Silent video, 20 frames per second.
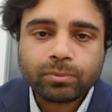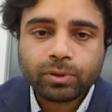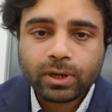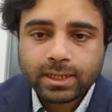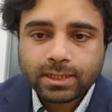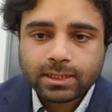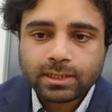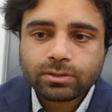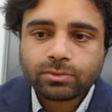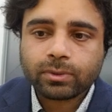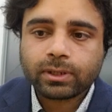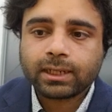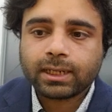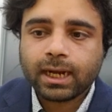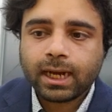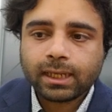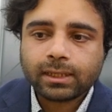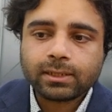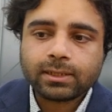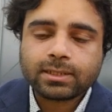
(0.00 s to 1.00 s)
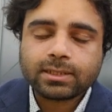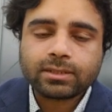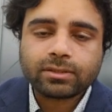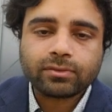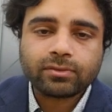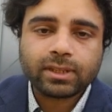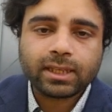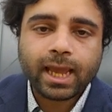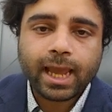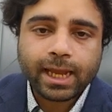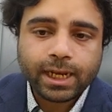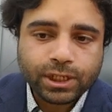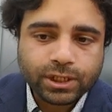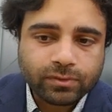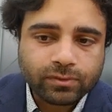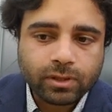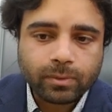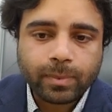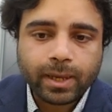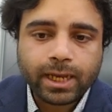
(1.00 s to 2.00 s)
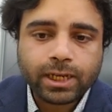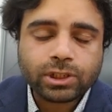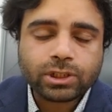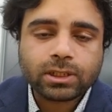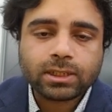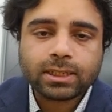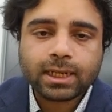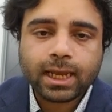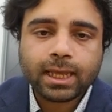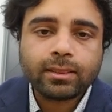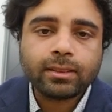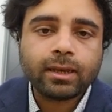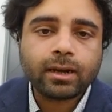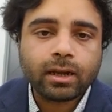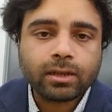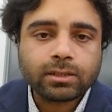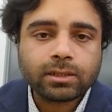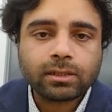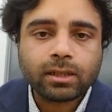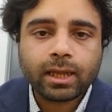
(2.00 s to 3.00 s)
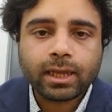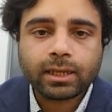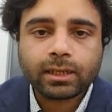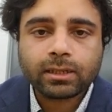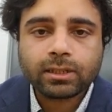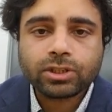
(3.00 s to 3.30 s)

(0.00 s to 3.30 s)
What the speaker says: present regardless of the age of the patient and their underlying